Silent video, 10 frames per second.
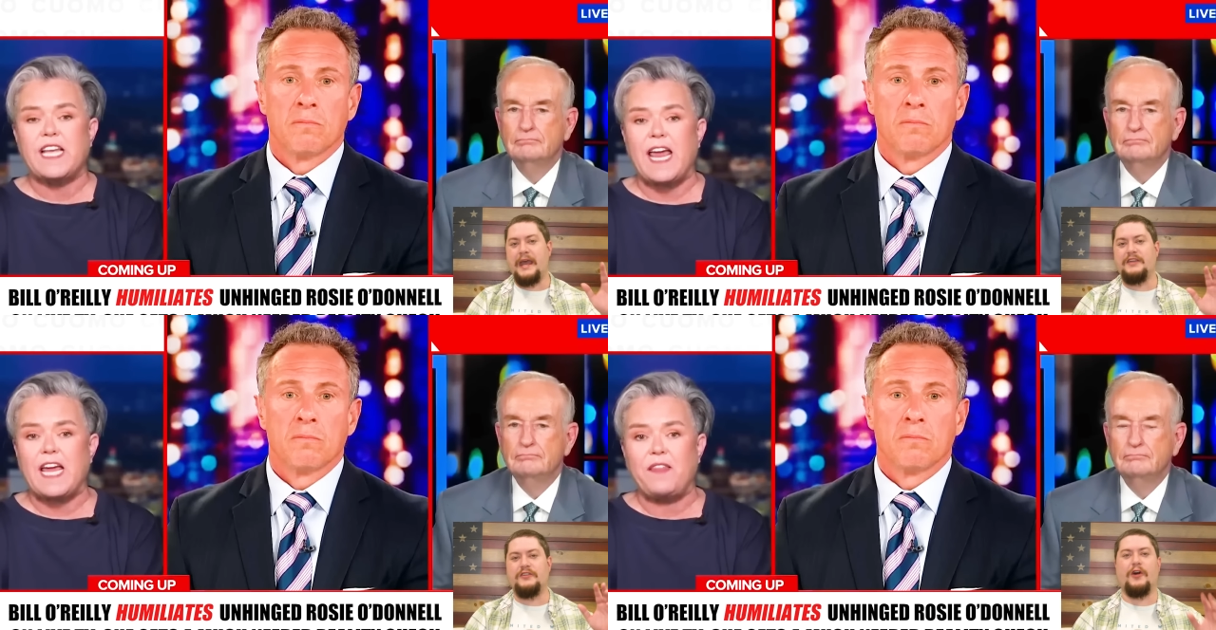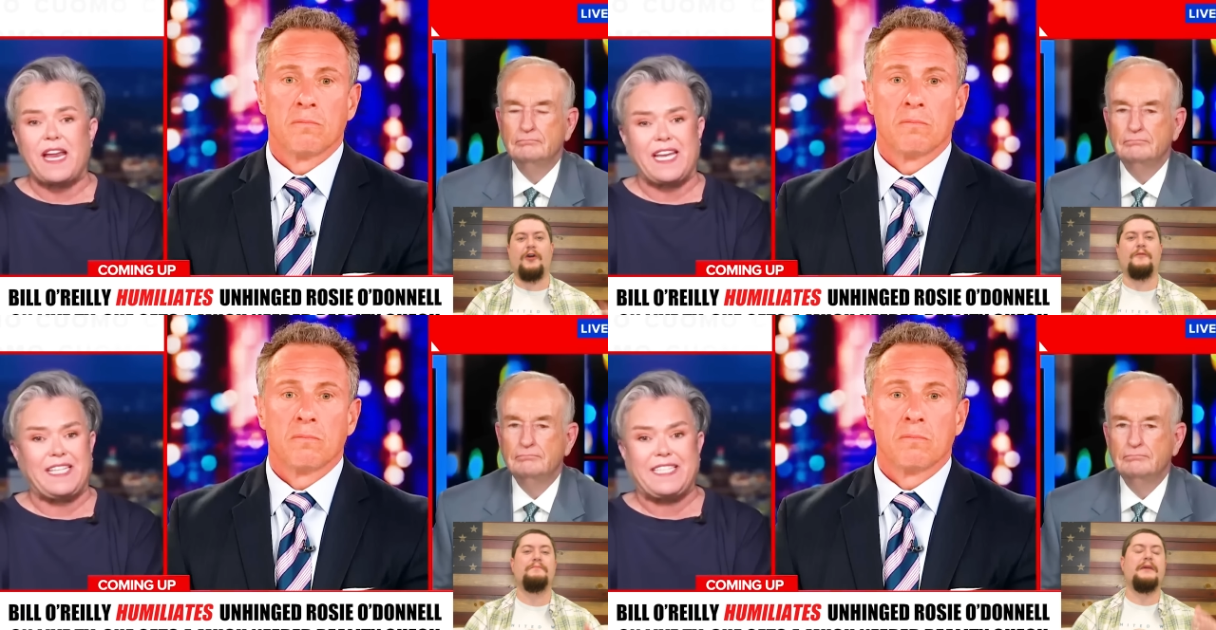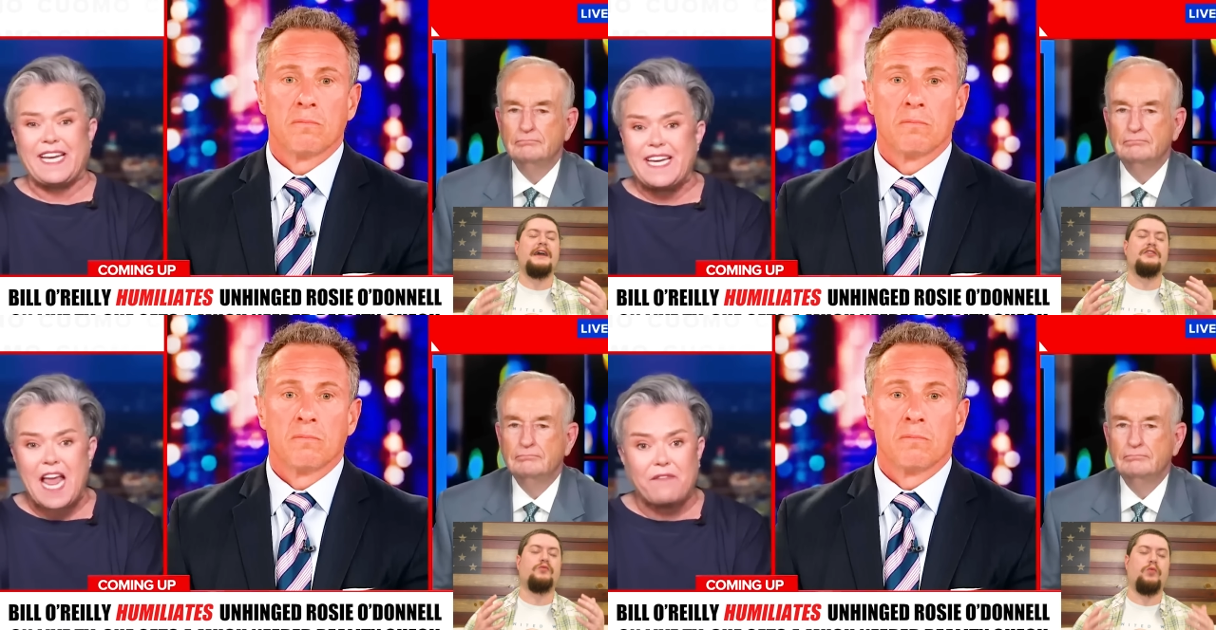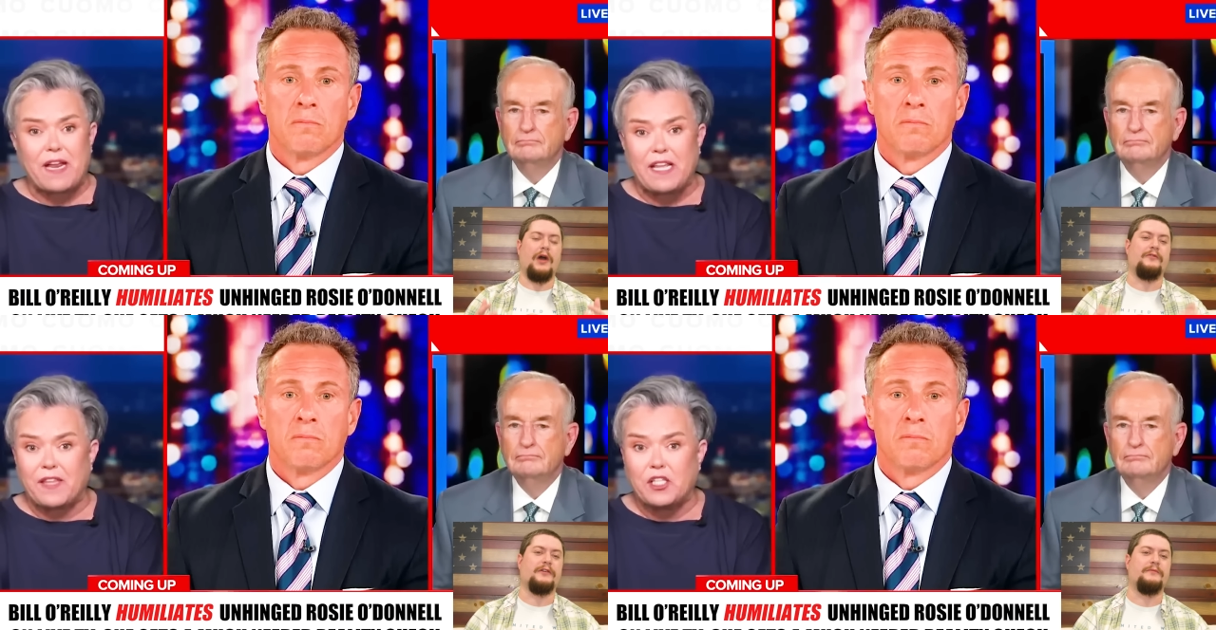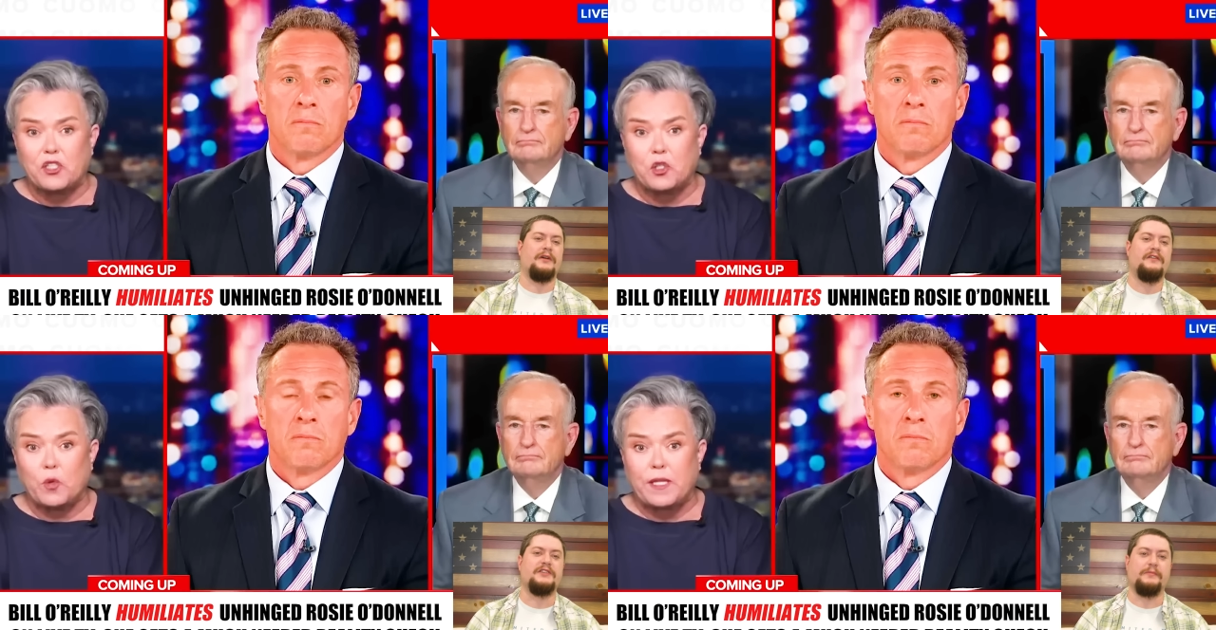Speaker 1: Hey y'all, and
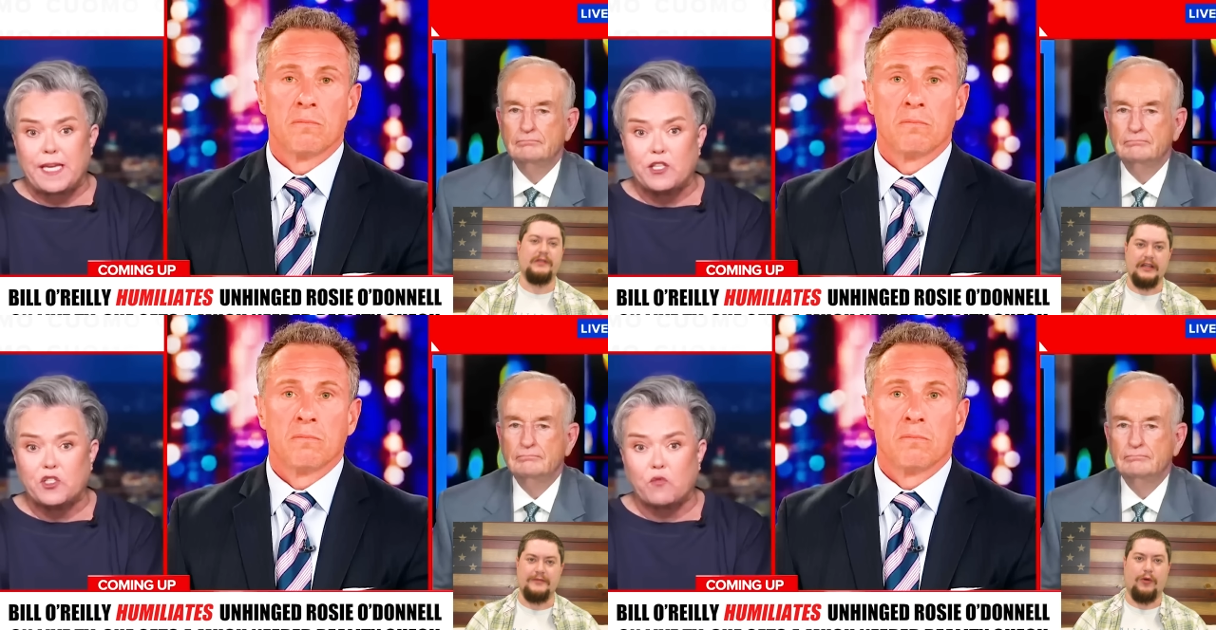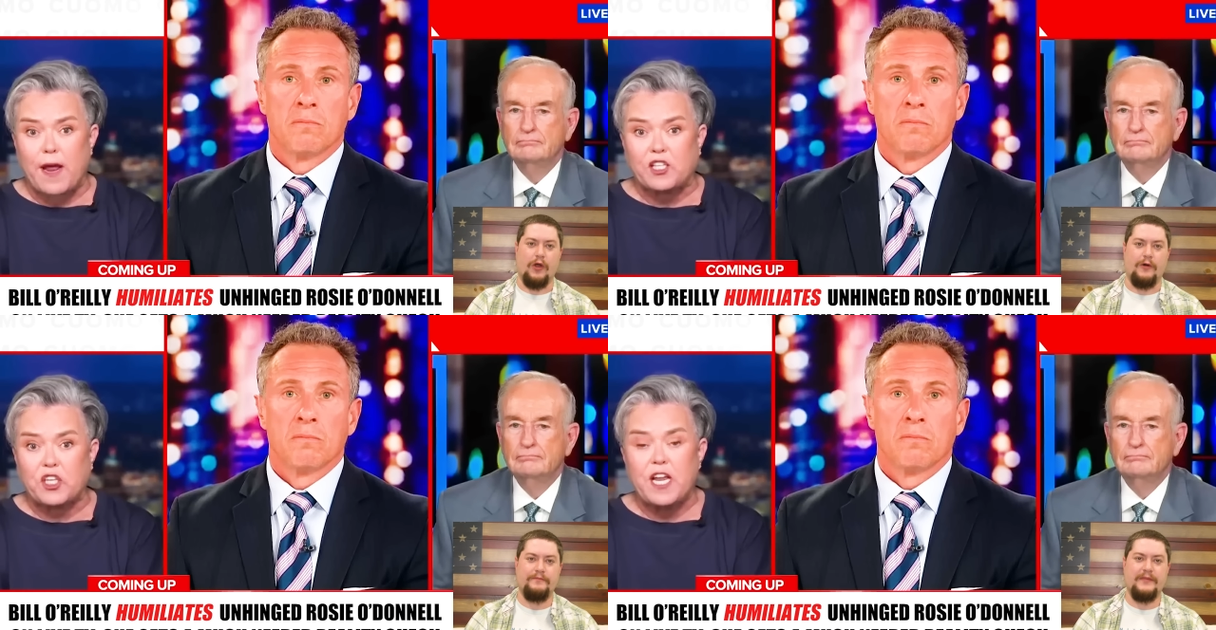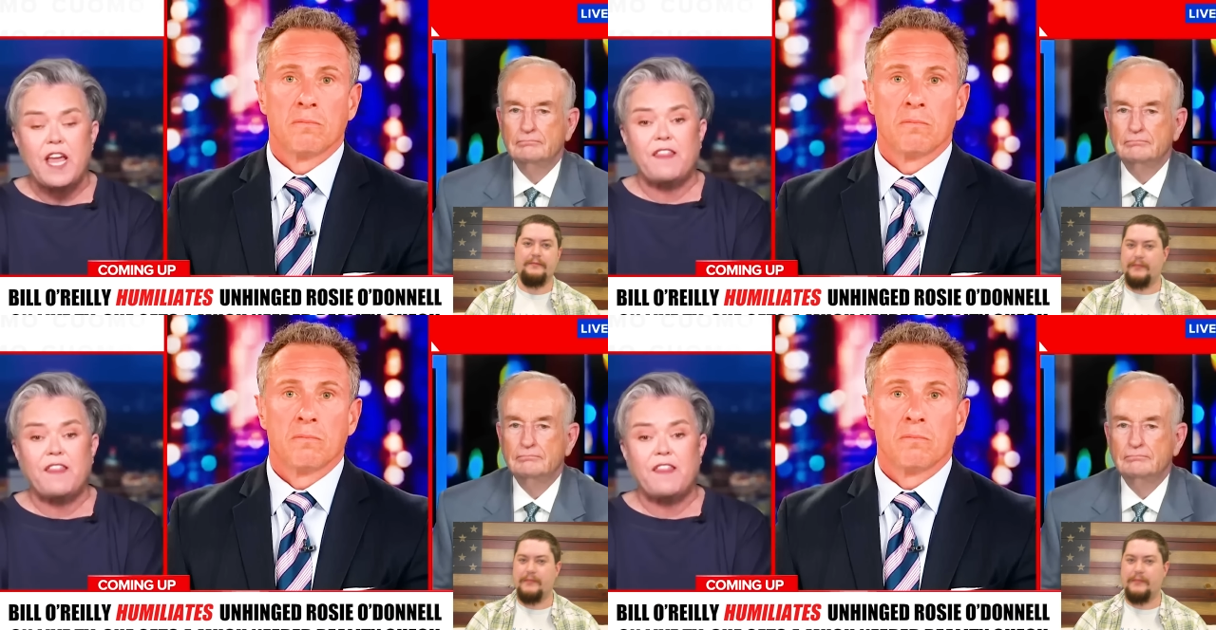welcome to Politibrawl.